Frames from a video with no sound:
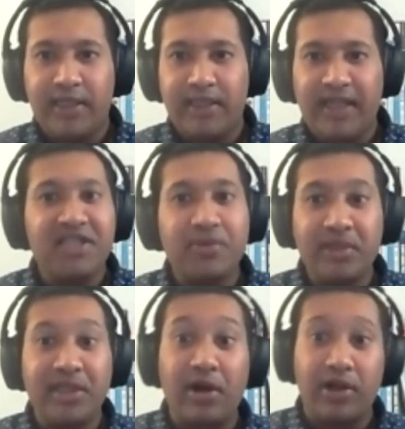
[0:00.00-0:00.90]
that's a
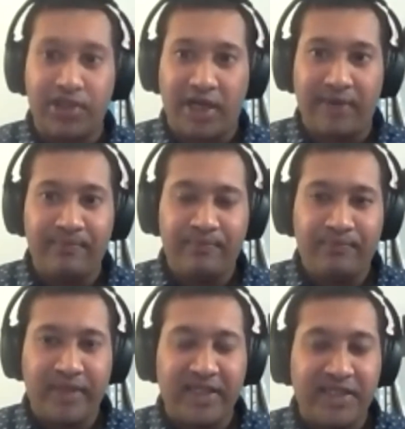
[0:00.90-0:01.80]
really hard job.
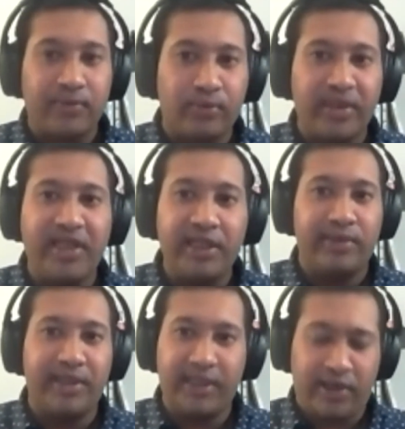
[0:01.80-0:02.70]
That's a really,
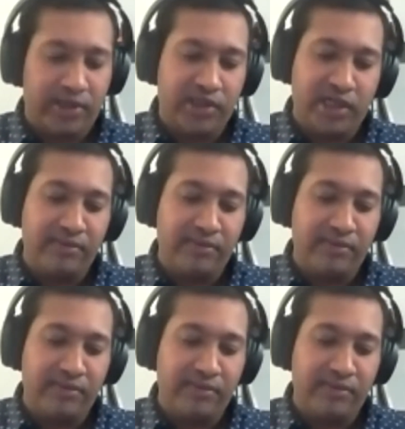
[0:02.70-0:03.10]
really hard job.